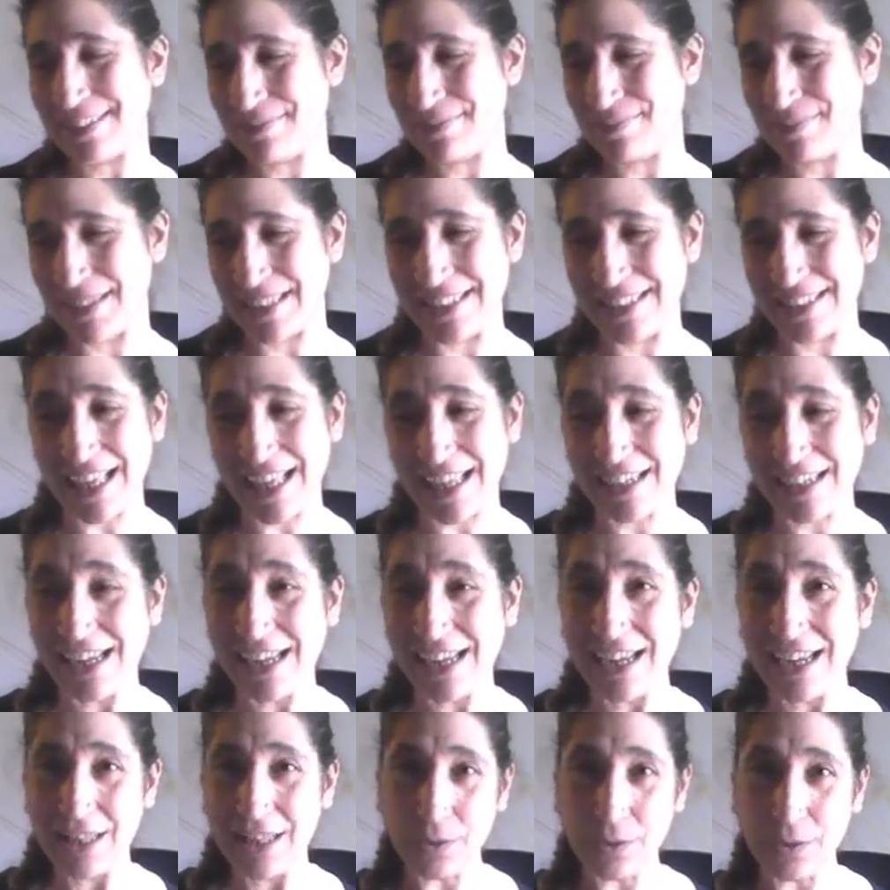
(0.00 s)
Just like,
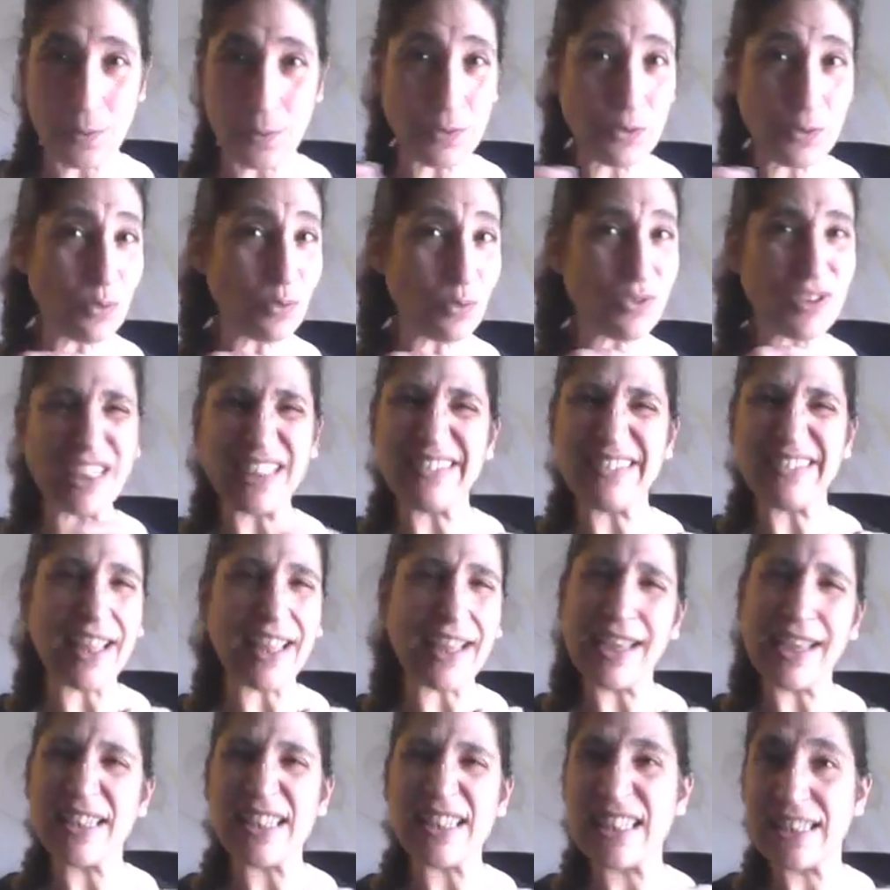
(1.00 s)
you know, oh,
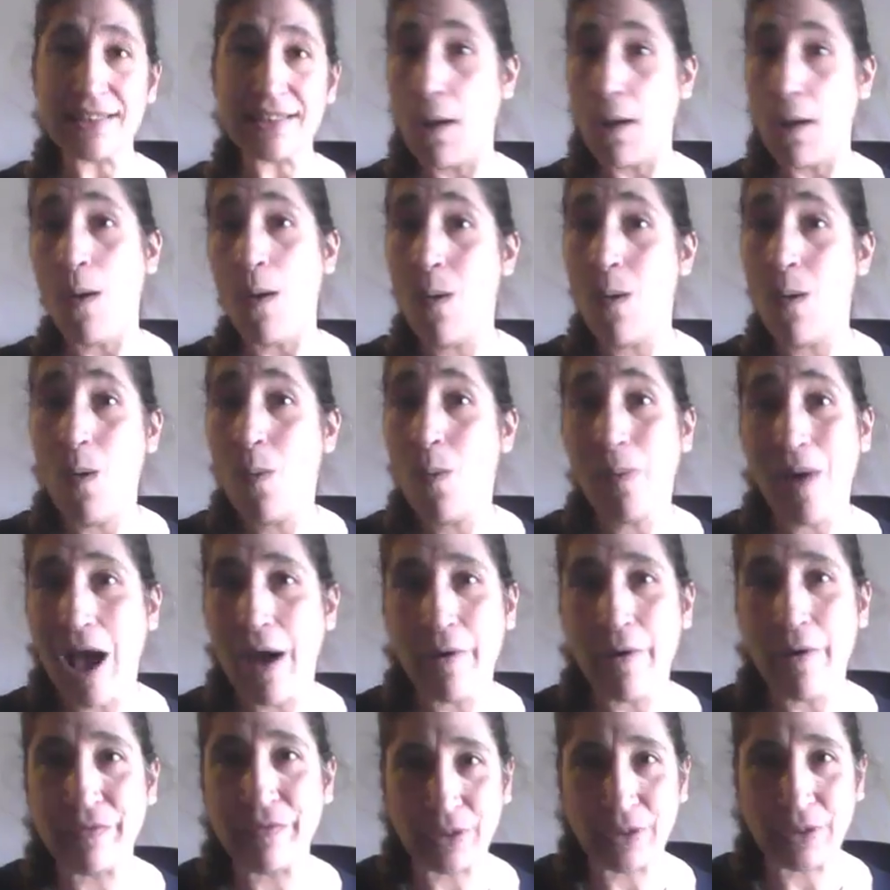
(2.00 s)
I don't know, man, look at
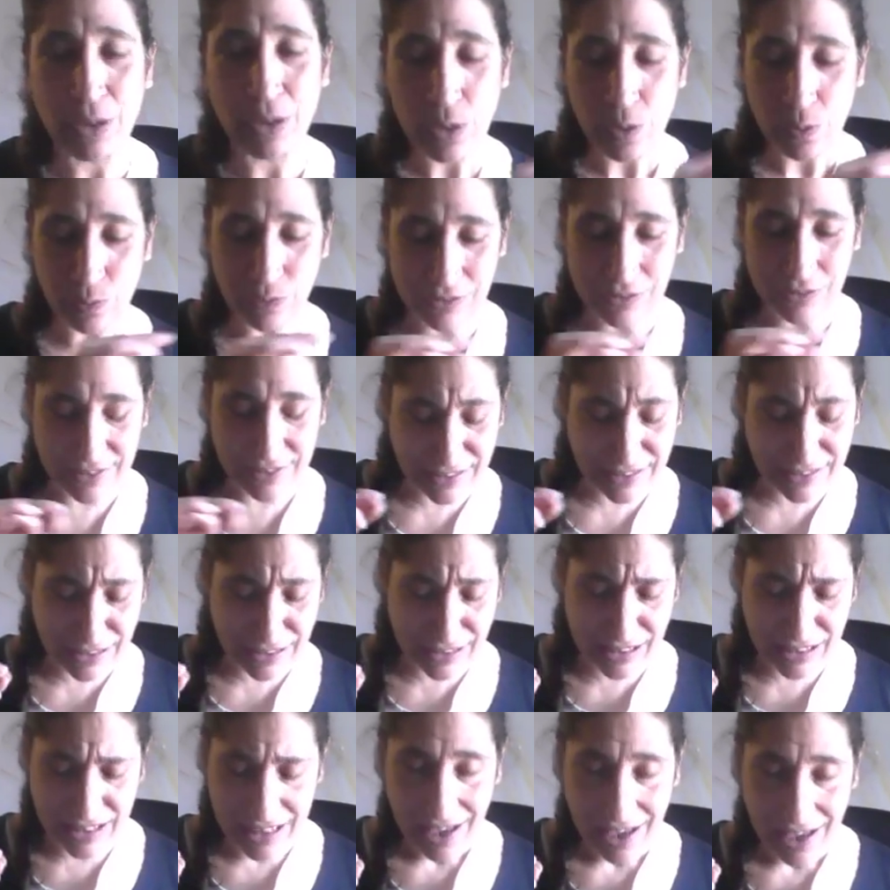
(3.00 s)
me. I'm this awful
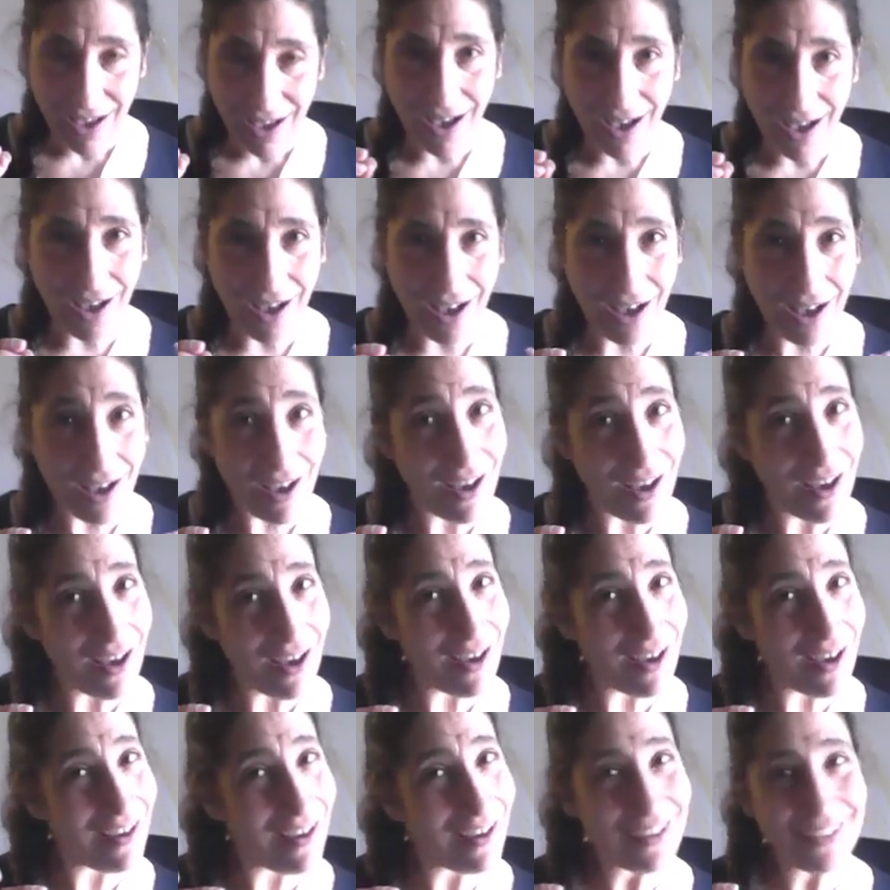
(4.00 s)
color, you know,
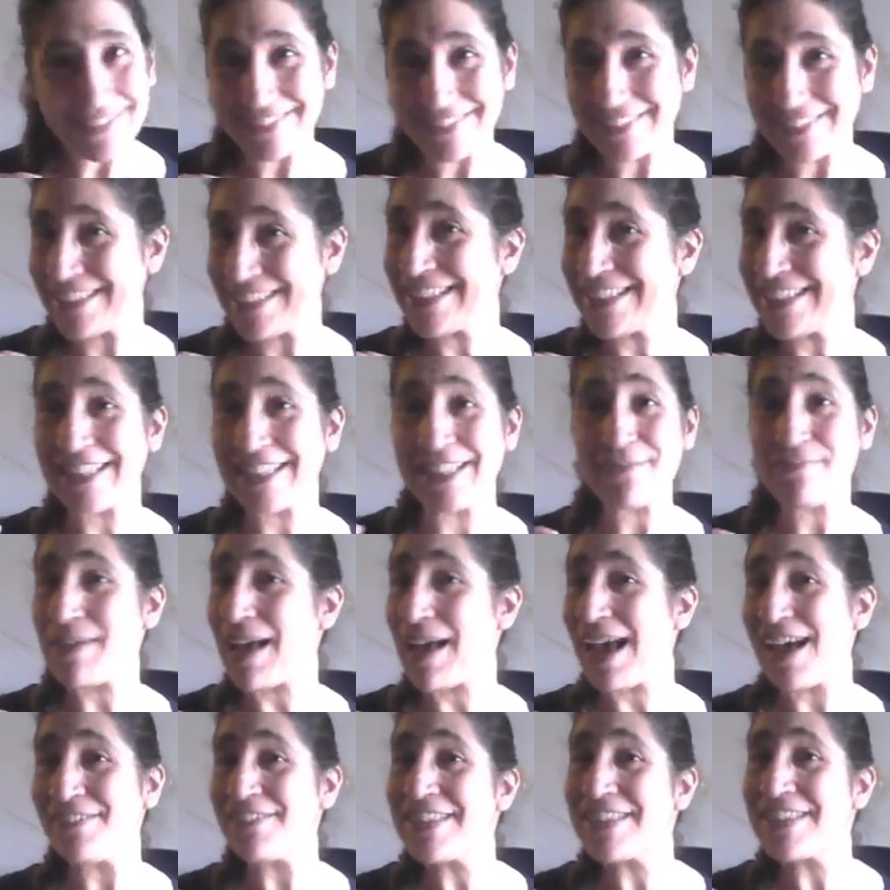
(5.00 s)
I'm ugly. But
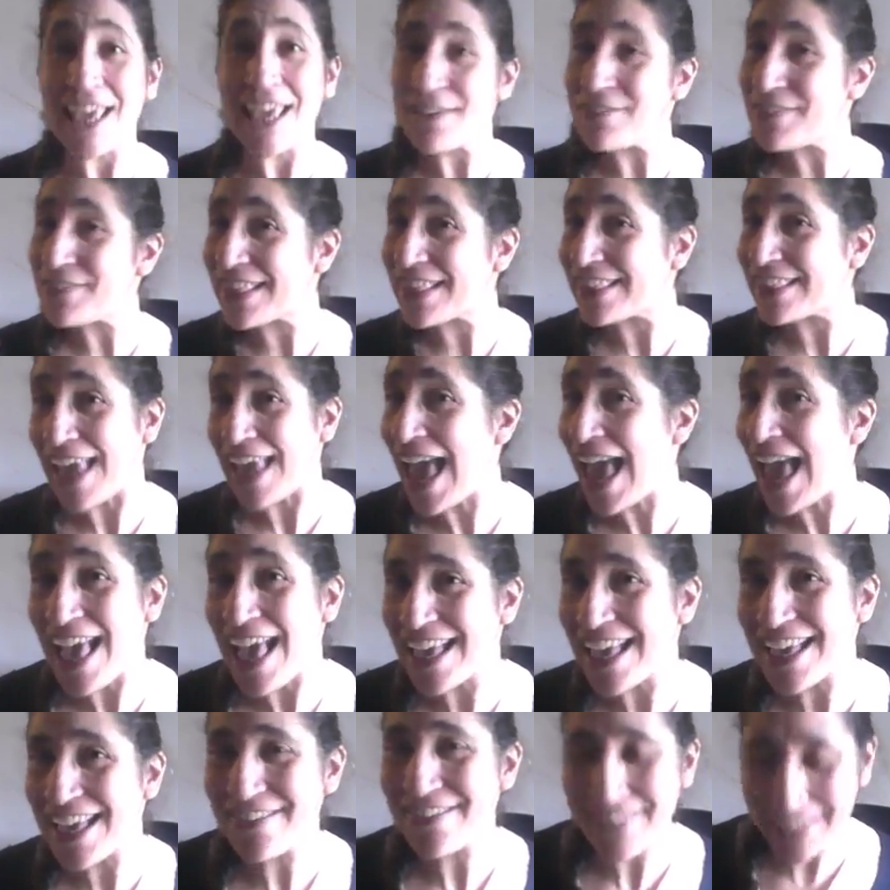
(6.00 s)
when you stick back and look at
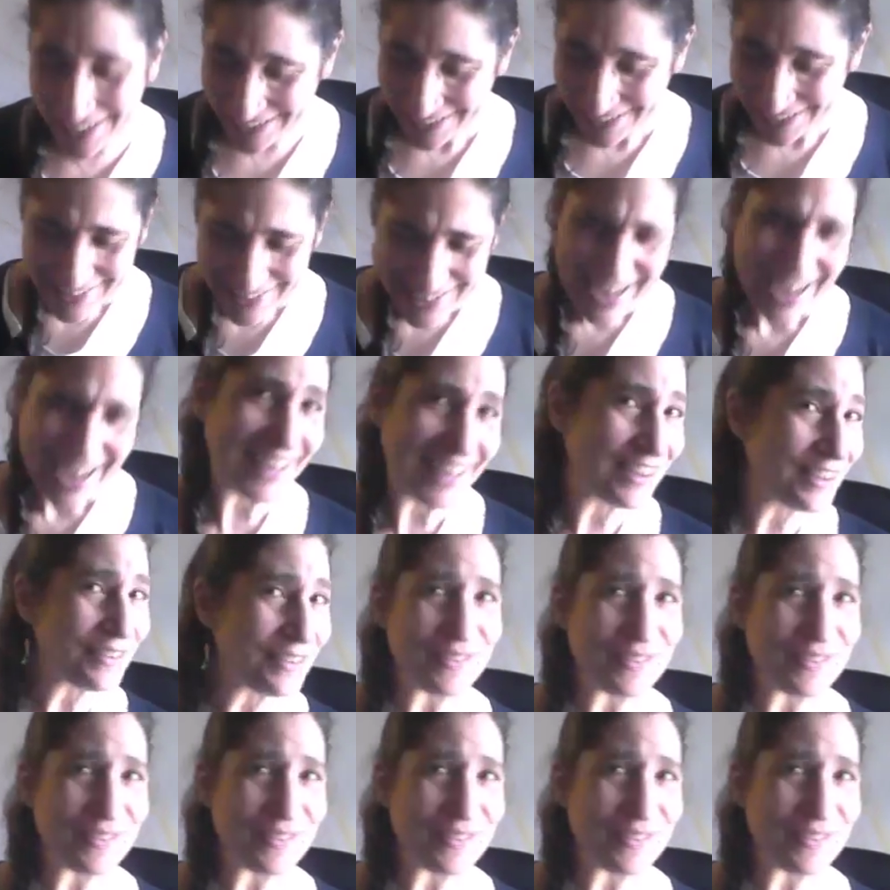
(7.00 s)
the whole picture,